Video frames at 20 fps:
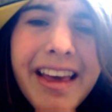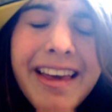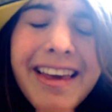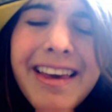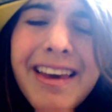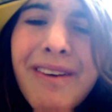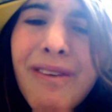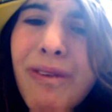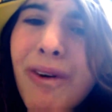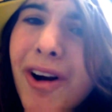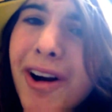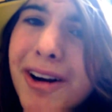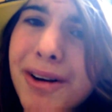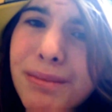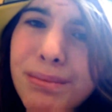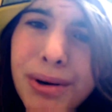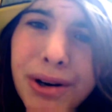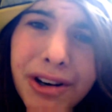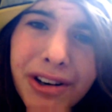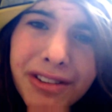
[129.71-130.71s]
You are
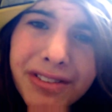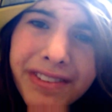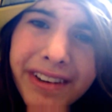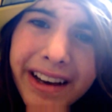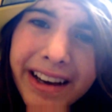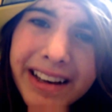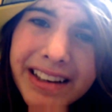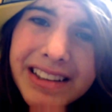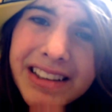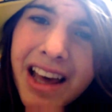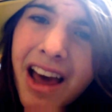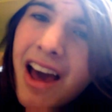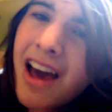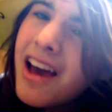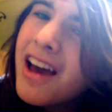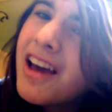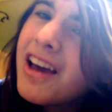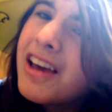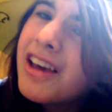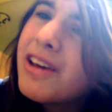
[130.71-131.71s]
imperfect.
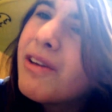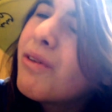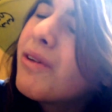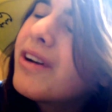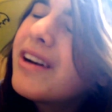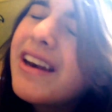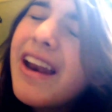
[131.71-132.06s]
You will